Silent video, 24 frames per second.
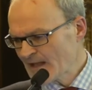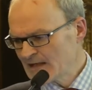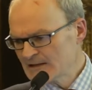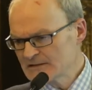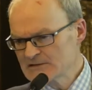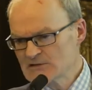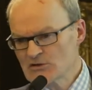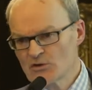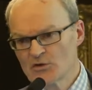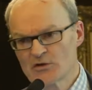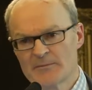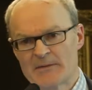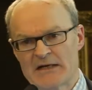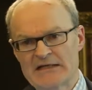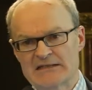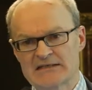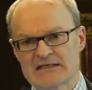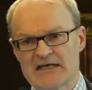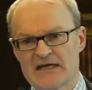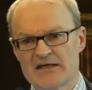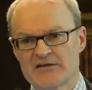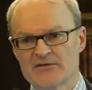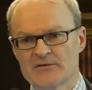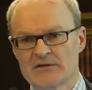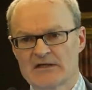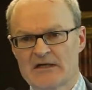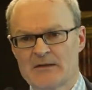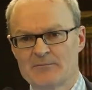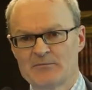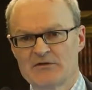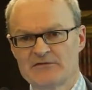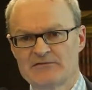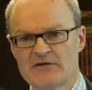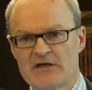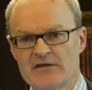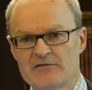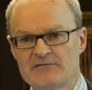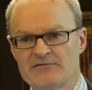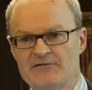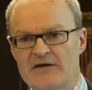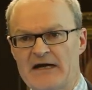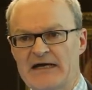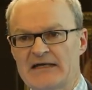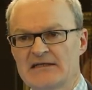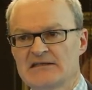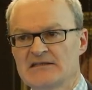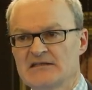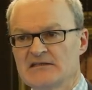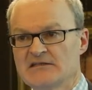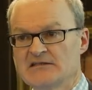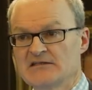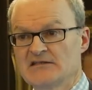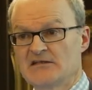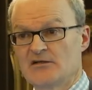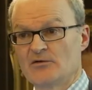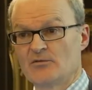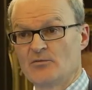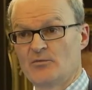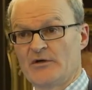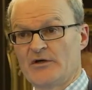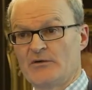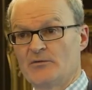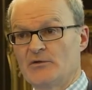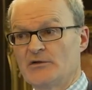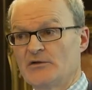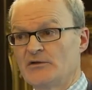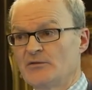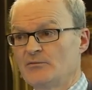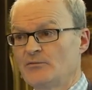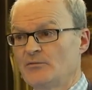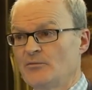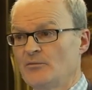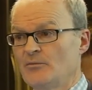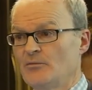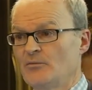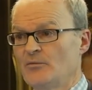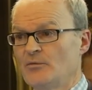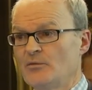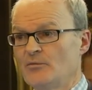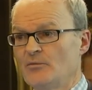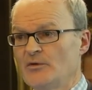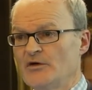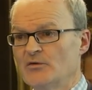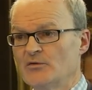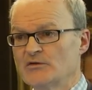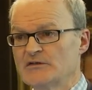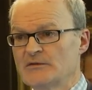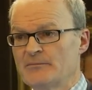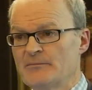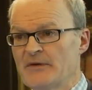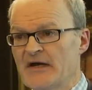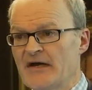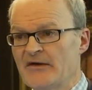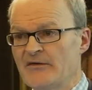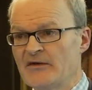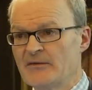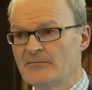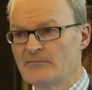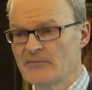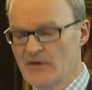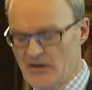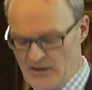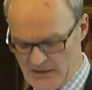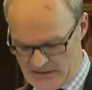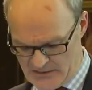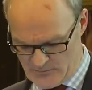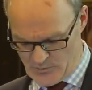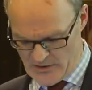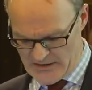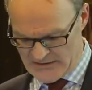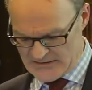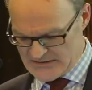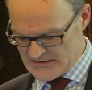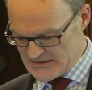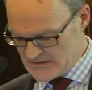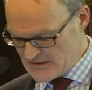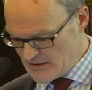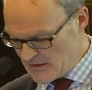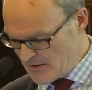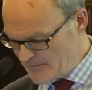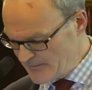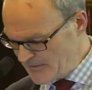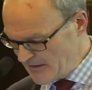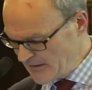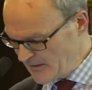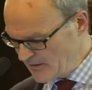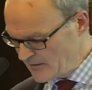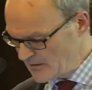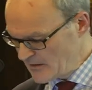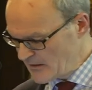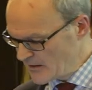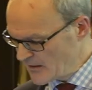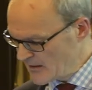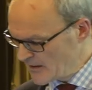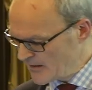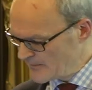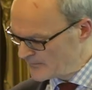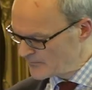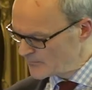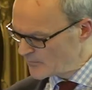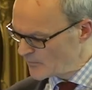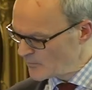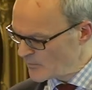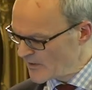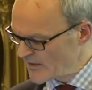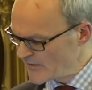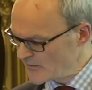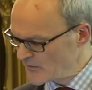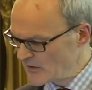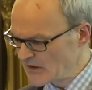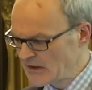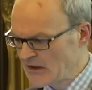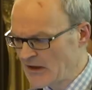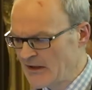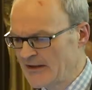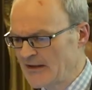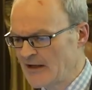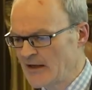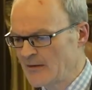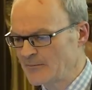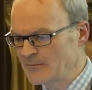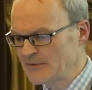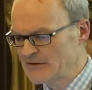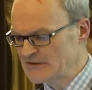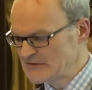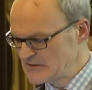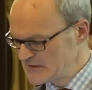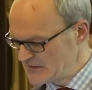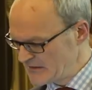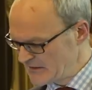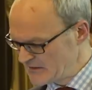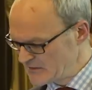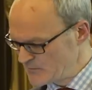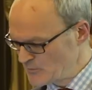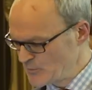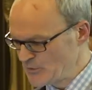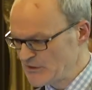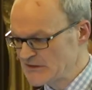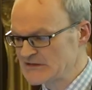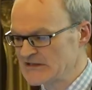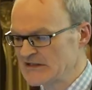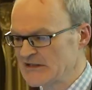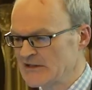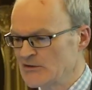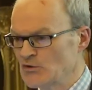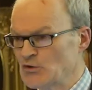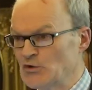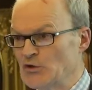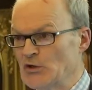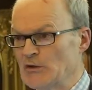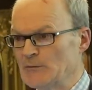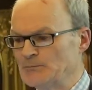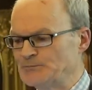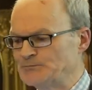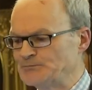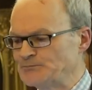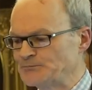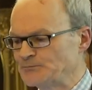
and talk about a couple of other factors that we ought to bear in mind when determining whether a lineup is pristine or not.